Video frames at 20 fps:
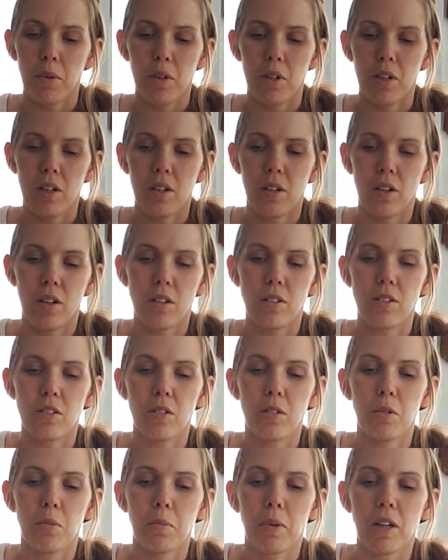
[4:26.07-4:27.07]
put it
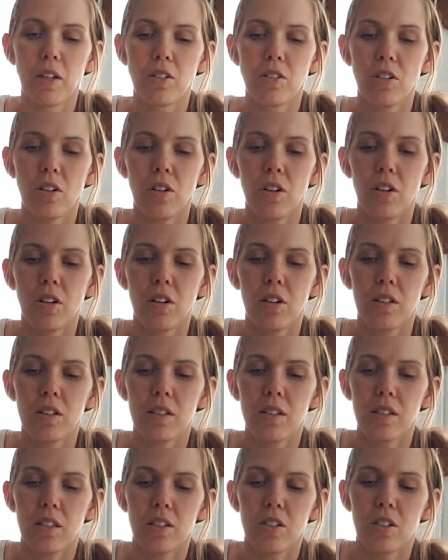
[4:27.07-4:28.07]
onto my jar and
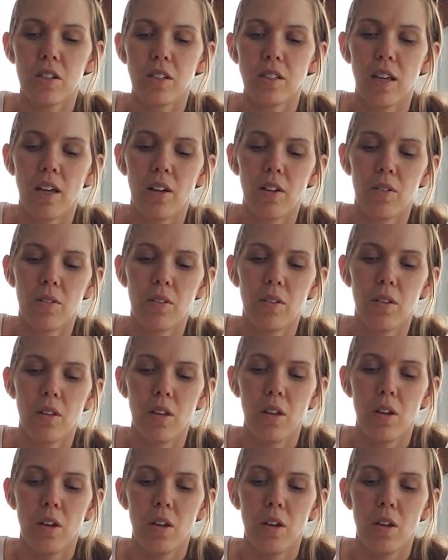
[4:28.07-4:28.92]
cinch it down.